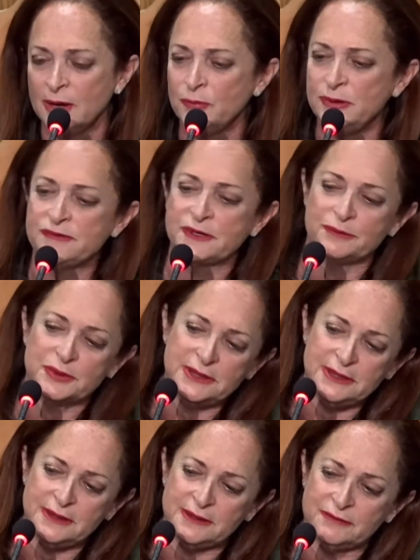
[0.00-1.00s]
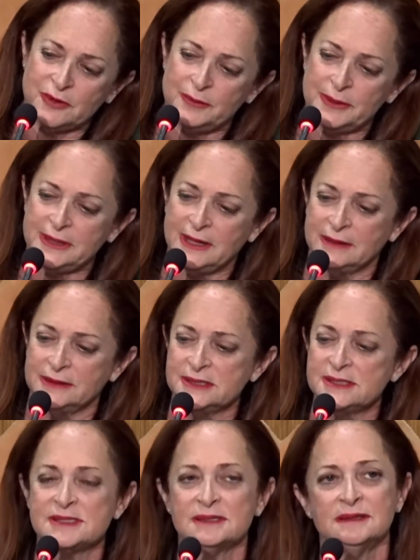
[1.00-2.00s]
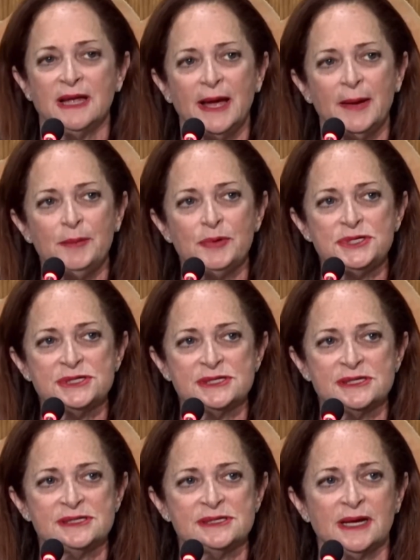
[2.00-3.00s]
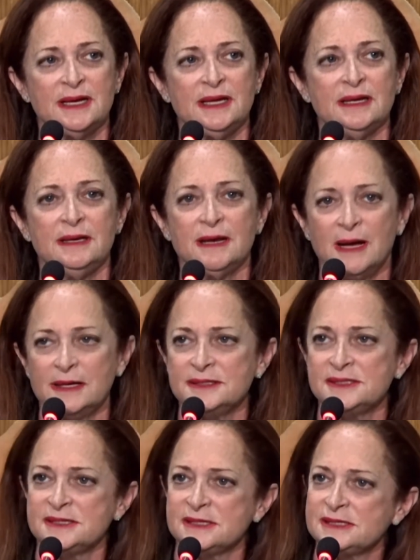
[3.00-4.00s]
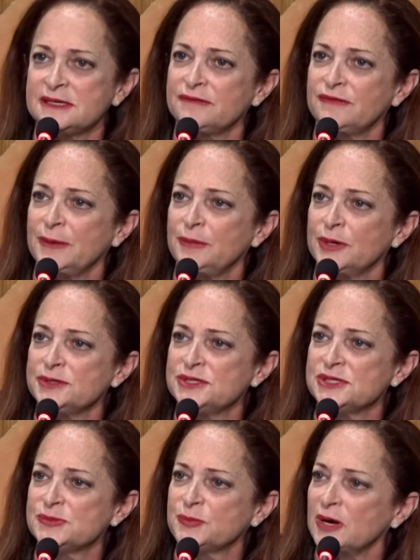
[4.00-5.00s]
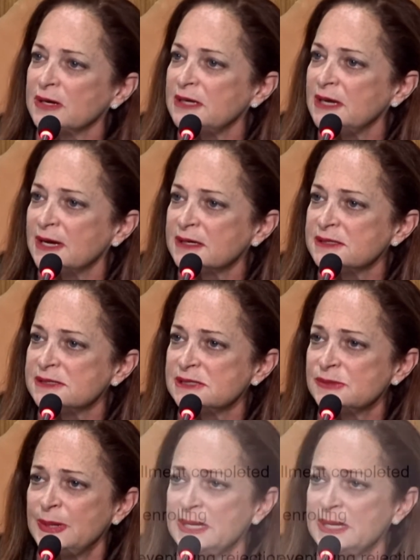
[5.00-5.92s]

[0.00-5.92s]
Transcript: We've completed enrollment now on CELEB, which is a study in non-cystic fibrosis bronchiectasis